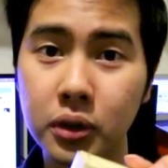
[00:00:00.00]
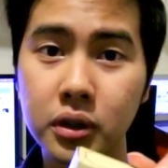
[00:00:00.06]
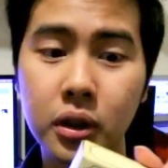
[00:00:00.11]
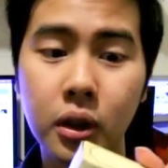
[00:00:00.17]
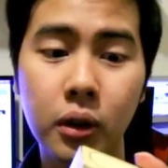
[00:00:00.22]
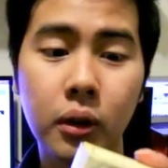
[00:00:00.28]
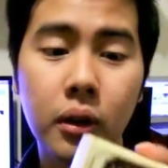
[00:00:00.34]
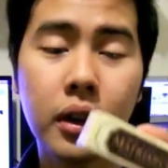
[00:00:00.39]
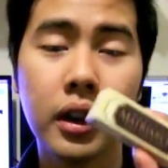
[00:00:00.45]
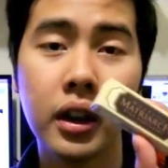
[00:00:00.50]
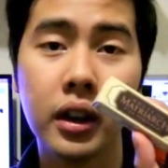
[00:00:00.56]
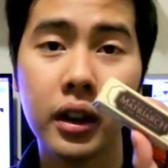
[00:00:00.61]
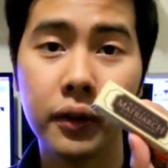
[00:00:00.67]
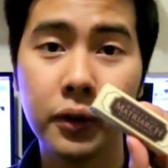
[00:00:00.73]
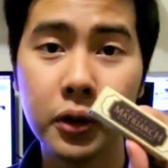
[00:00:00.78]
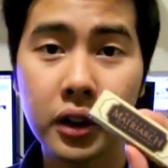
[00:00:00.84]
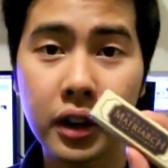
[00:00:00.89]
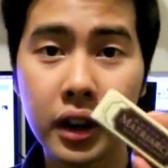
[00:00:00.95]
So
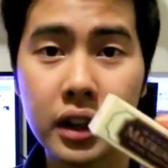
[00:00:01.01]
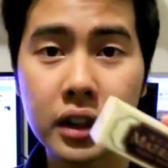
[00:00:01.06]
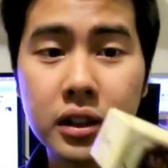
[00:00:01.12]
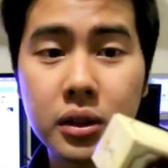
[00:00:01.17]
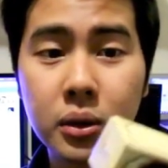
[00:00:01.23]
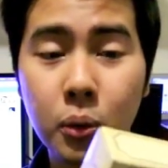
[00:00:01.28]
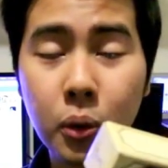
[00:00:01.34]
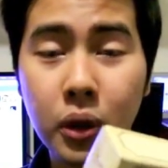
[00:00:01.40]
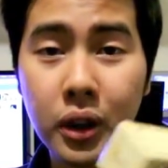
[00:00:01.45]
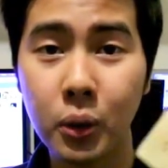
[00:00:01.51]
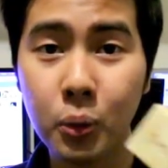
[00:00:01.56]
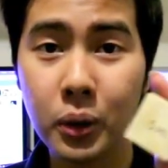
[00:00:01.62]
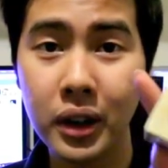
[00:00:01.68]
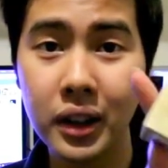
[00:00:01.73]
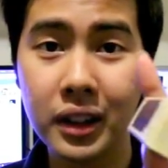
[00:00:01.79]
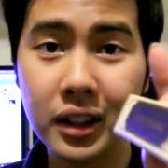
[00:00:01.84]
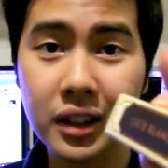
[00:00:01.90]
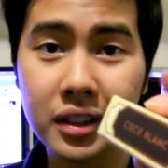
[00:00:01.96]
if you guys want to
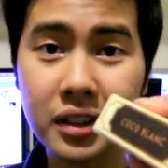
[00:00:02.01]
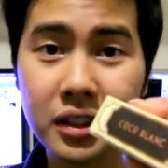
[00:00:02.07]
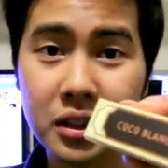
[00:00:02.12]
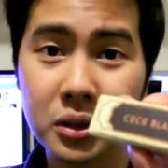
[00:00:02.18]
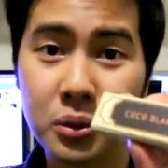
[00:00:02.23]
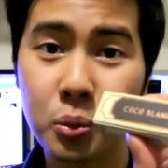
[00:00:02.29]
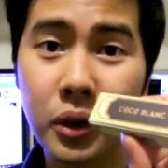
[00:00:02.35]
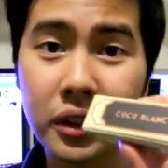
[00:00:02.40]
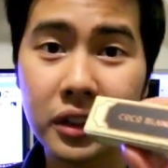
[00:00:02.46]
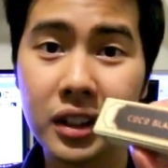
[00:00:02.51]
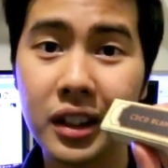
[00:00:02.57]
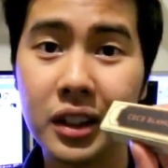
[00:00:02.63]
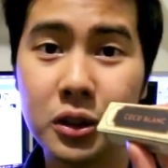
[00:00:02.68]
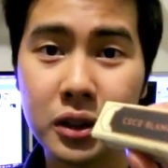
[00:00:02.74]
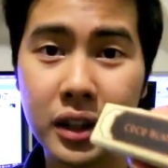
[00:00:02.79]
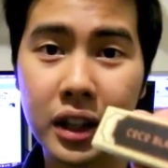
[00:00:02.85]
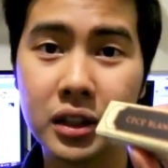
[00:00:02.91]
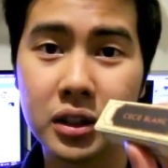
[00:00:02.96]
win this, this is one thing that
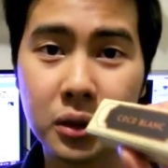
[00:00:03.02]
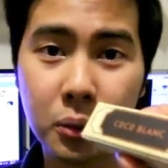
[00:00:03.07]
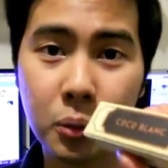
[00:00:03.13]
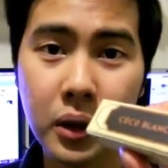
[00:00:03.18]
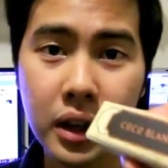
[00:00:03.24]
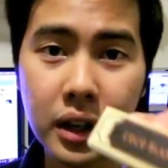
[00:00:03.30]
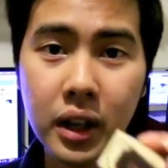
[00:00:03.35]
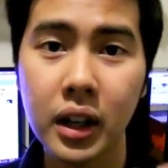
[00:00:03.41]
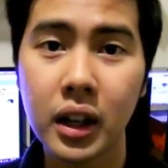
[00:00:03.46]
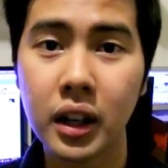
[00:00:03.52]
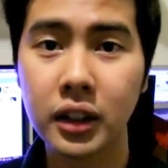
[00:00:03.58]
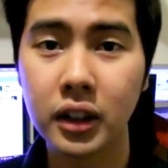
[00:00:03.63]
you guys can win.